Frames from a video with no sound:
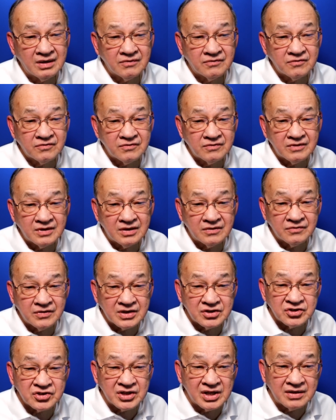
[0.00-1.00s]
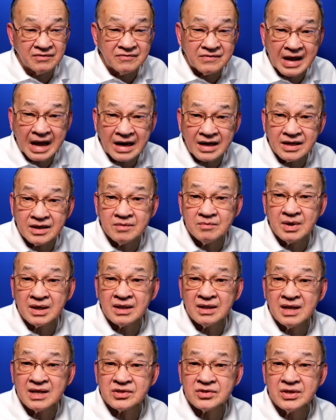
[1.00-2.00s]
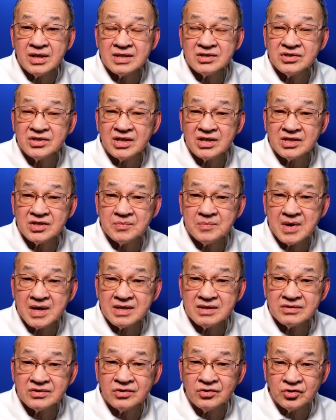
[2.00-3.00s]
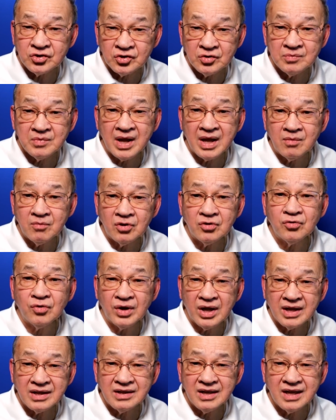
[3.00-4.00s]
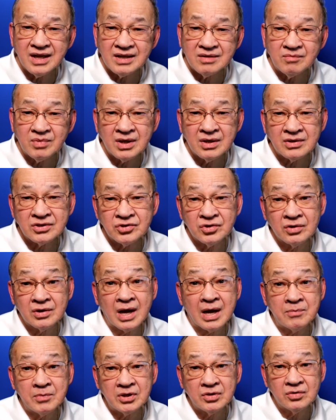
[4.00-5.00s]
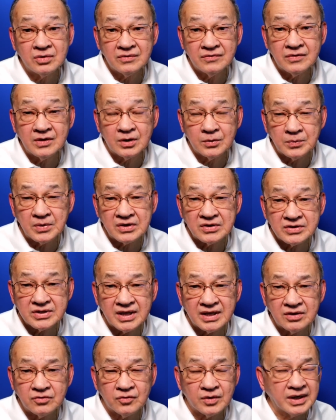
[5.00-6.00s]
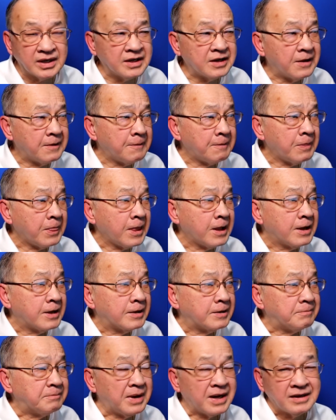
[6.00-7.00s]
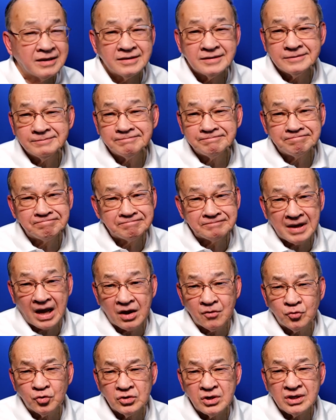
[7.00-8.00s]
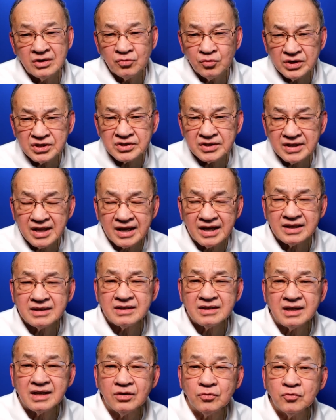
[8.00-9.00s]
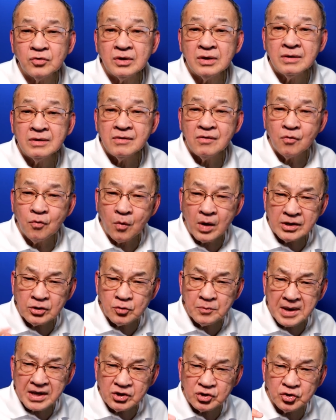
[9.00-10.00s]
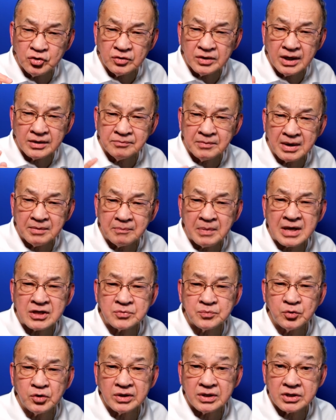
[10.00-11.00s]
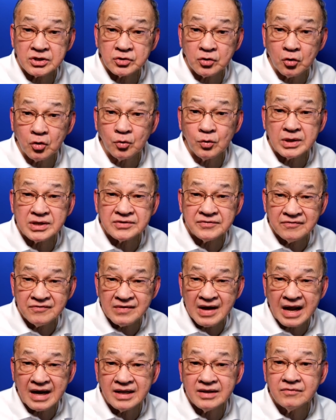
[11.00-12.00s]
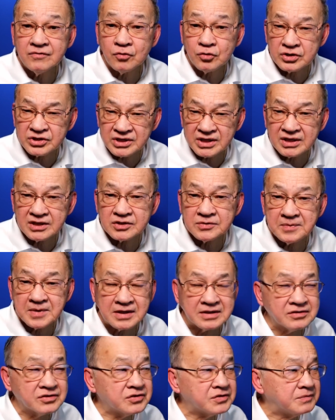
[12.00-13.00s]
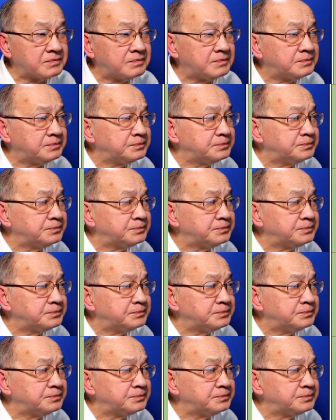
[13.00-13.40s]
if it's still valid but less than 6 months, you should be able to get in because you're coming to the Philippines anyway. But I wouldn't risk that. I would want to make sure that my passport is always valid for 6 months.